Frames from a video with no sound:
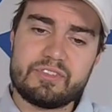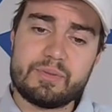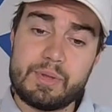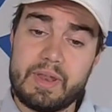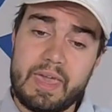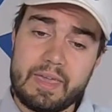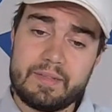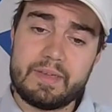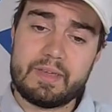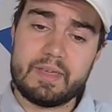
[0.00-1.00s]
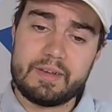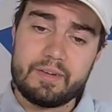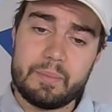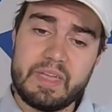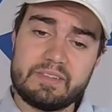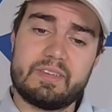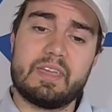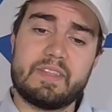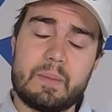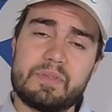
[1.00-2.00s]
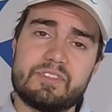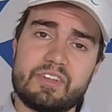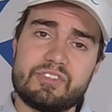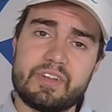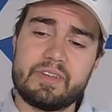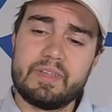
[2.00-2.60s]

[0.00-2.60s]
So you could angle it and it'll maintain that position.